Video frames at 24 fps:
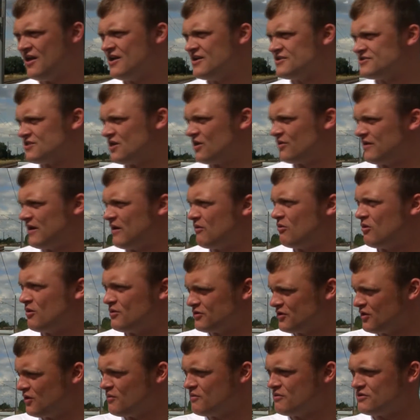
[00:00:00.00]
So now what we're
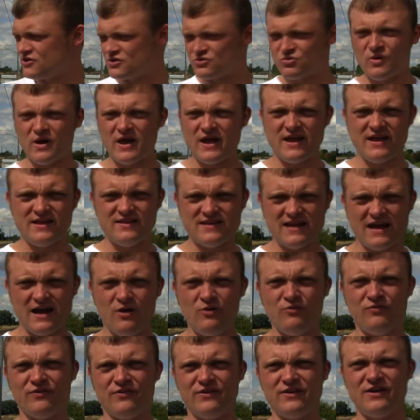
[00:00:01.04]
doing, we're just waiting
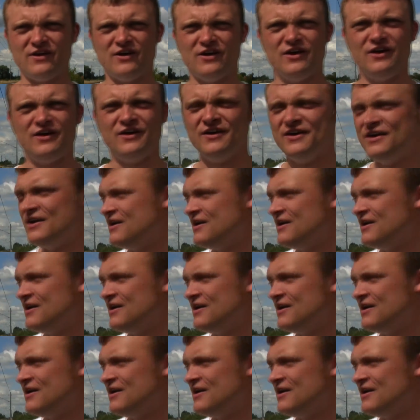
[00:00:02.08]
now for the